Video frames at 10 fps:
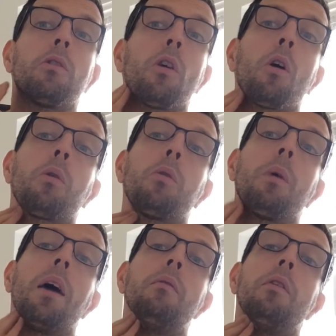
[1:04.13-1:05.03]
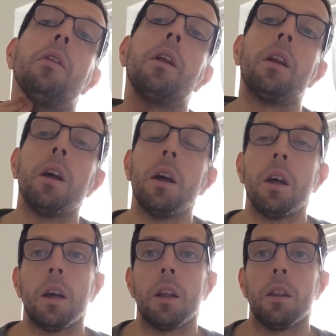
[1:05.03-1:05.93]
talk through everything
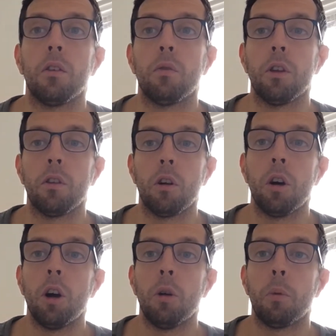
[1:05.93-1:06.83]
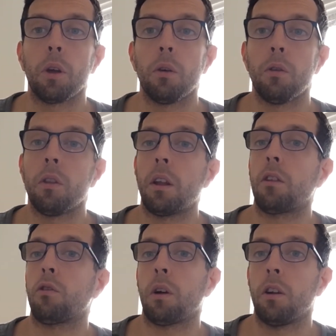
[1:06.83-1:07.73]
in this video, but using that
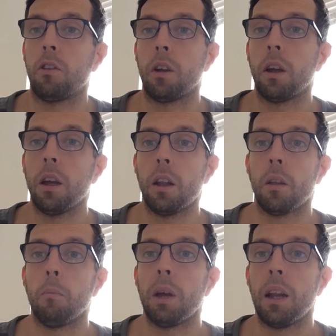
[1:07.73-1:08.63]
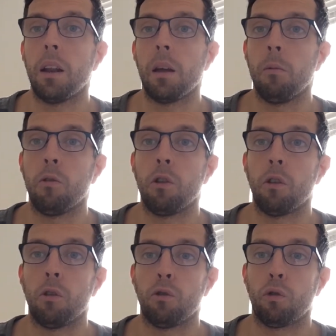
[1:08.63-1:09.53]
strategy, the meaning, imagery,
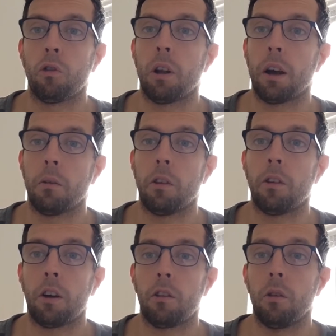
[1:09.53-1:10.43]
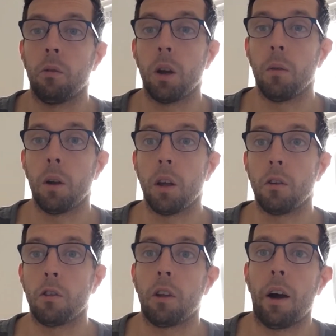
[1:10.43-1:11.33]
tone, structure, language, is actually a really
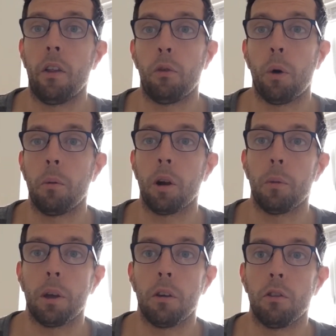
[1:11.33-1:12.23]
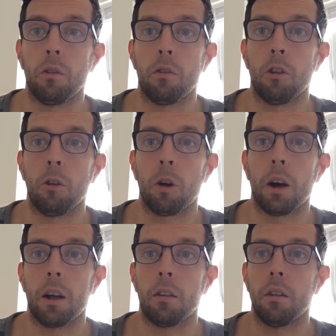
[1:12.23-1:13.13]
good start, and that's what I'm going to be using to look
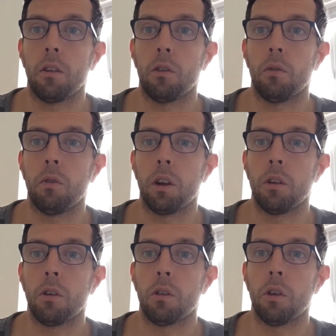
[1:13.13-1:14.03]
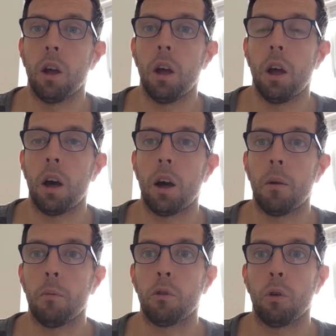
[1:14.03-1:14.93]
at these videos.
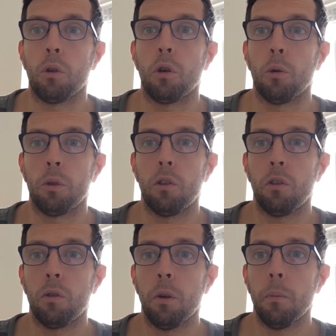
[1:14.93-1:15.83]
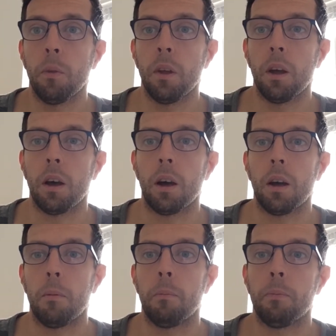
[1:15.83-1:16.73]
So I hope it's useful,
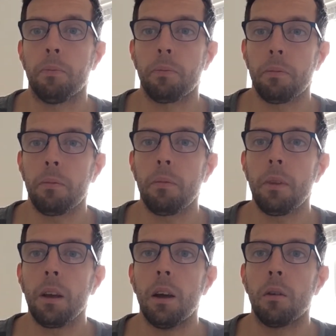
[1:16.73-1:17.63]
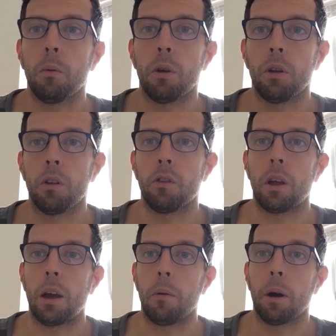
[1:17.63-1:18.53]
and we'll
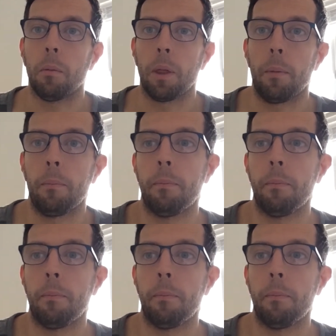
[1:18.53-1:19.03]
see how we go with it.